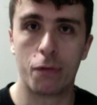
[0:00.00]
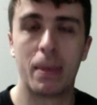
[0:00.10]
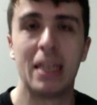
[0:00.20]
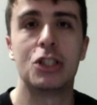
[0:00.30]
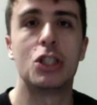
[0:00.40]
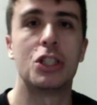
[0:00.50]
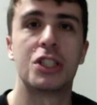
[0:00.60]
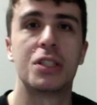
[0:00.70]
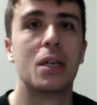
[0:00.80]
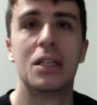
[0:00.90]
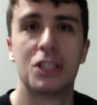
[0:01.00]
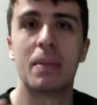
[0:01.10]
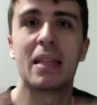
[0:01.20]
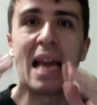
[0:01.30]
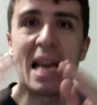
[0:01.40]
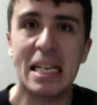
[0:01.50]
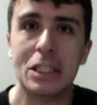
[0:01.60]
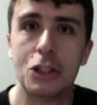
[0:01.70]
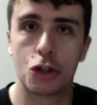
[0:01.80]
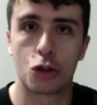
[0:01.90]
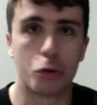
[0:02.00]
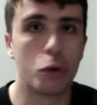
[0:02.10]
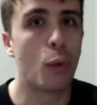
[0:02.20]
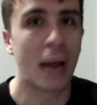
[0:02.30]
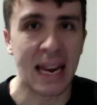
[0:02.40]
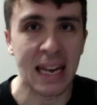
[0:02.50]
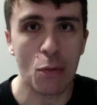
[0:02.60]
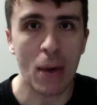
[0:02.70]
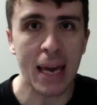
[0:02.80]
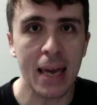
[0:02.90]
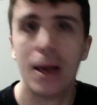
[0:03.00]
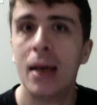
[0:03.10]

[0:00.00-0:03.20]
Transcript: but it's just something that is true anyway,